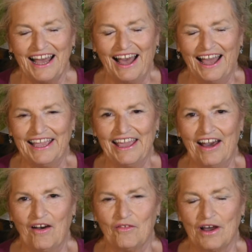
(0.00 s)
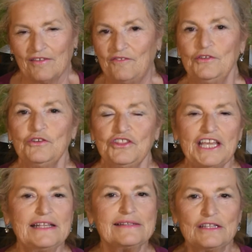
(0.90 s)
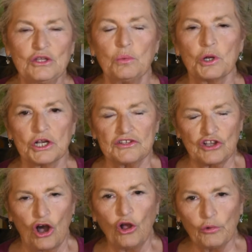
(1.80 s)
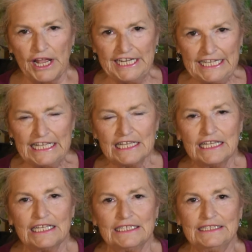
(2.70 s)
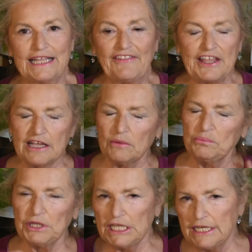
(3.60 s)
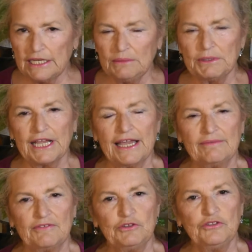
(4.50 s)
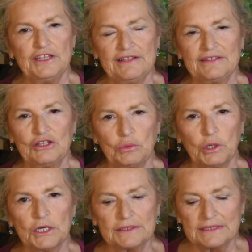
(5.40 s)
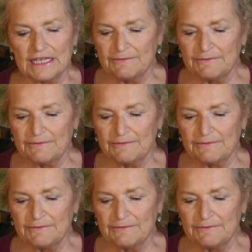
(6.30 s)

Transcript: I have a few things in the works already. Nothing completed, but I have a few things in the works.